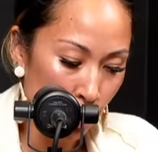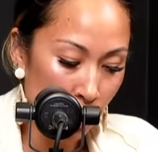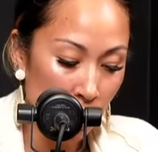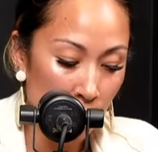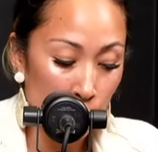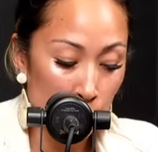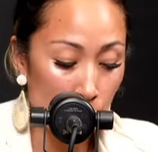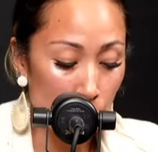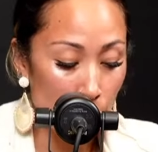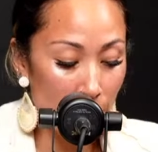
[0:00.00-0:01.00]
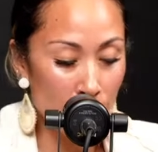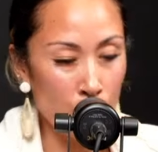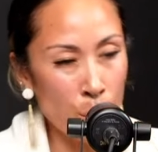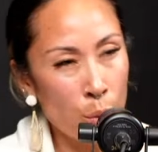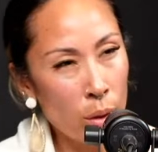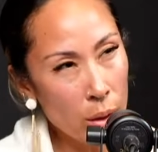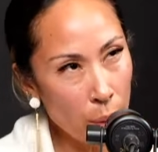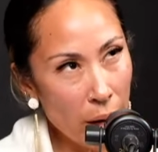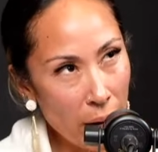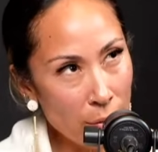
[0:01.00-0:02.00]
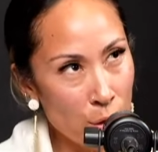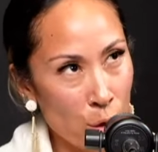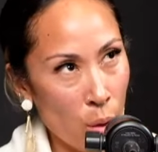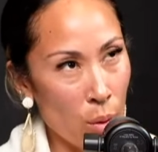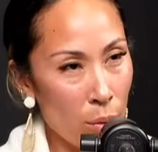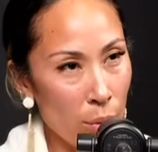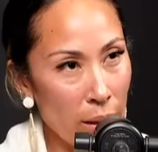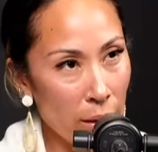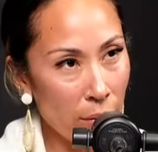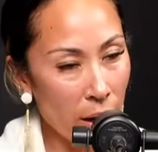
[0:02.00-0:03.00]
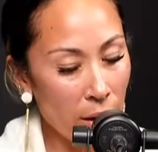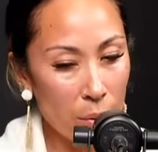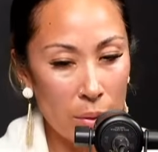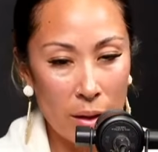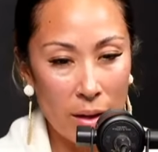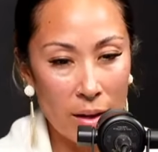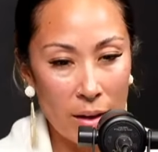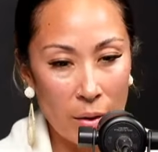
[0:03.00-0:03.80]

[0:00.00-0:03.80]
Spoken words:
do a rave. How do you? I